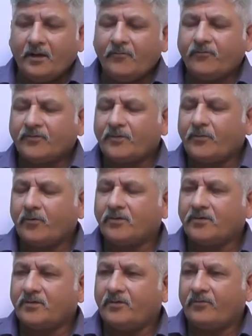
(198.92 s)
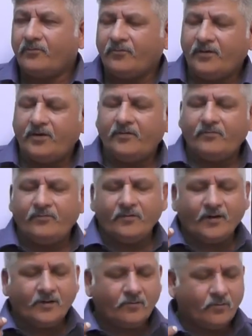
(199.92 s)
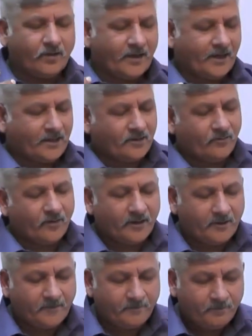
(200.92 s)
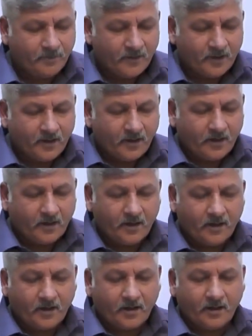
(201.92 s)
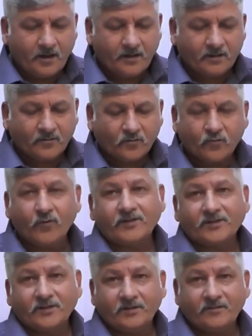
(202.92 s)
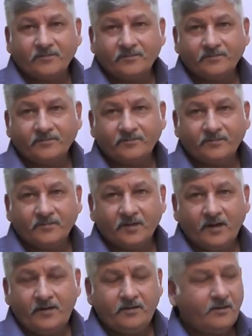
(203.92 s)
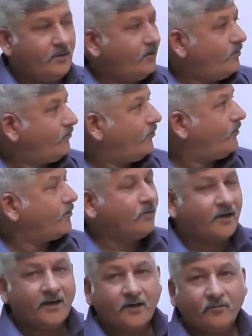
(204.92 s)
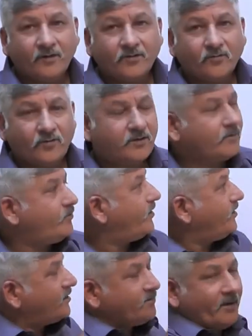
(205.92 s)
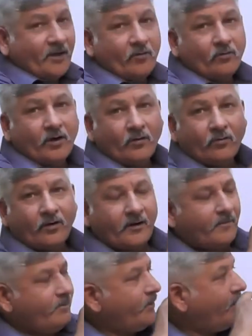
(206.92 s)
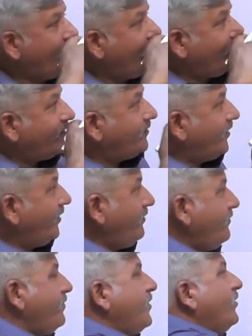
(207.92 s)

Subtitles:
suppose we want to connect one switch, right? We want to connect one switch with this microcontroller. Then